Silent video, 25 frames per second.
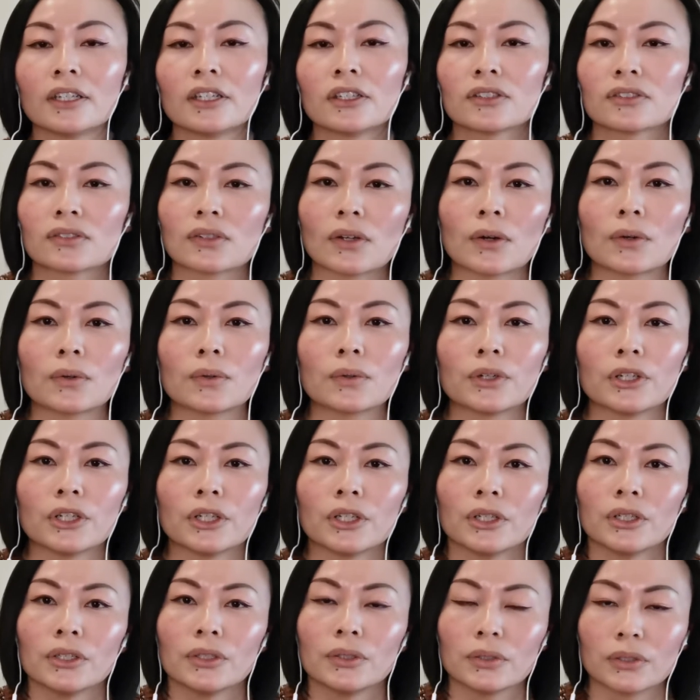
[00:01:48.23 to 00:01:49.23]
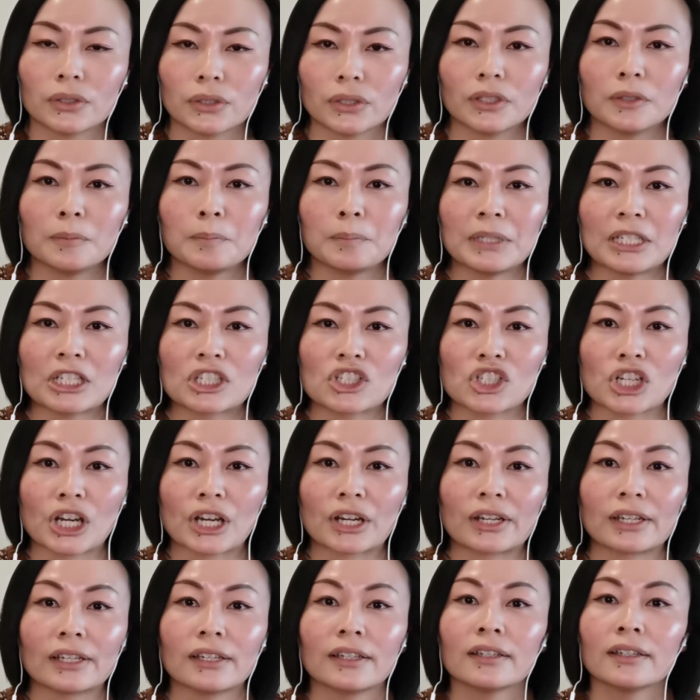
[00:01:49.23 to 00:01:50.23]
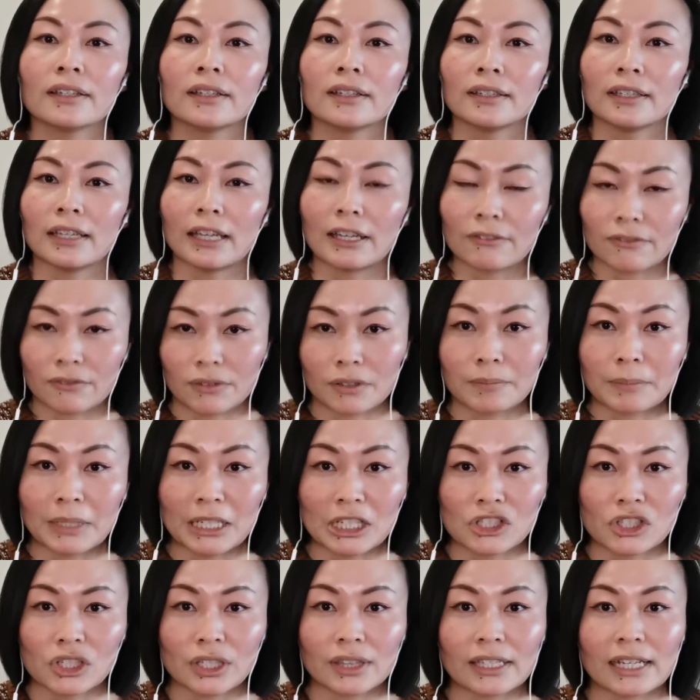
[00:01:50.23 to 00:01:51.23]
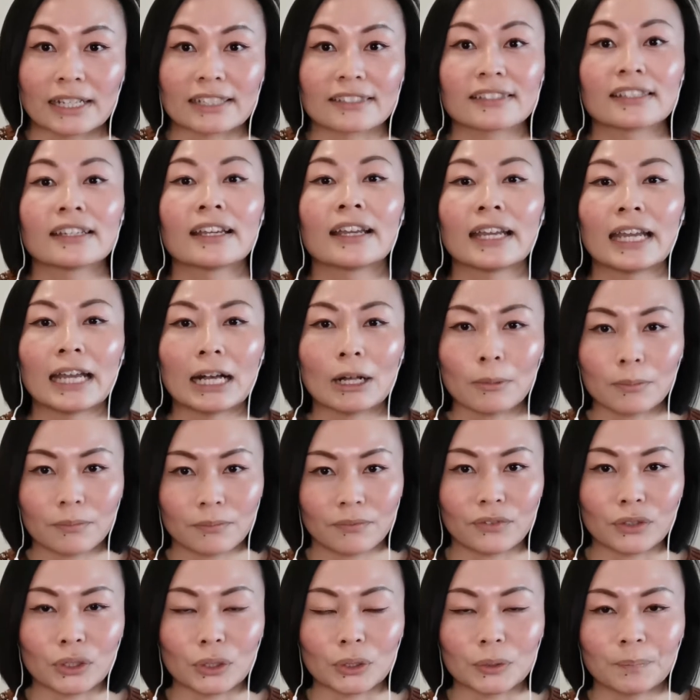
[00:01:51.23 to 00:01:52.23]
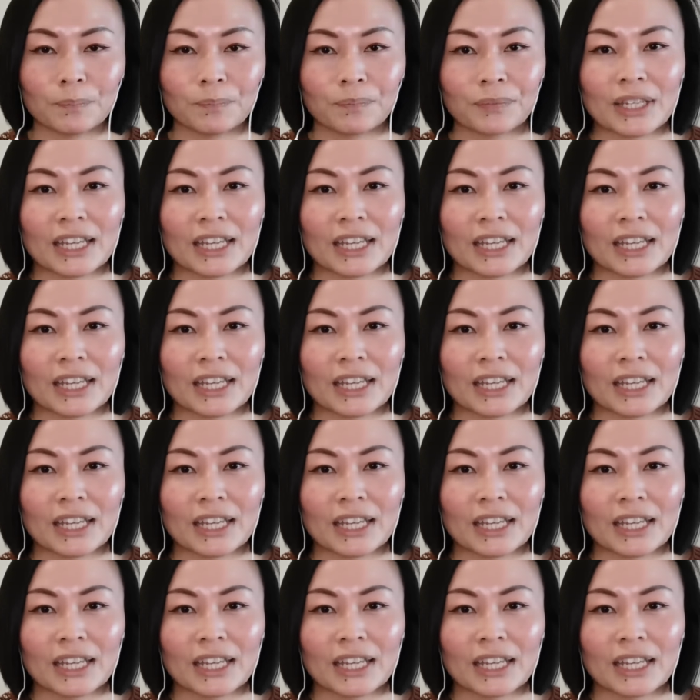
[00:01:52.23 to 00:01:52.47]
So you could be sharing information that's helpful.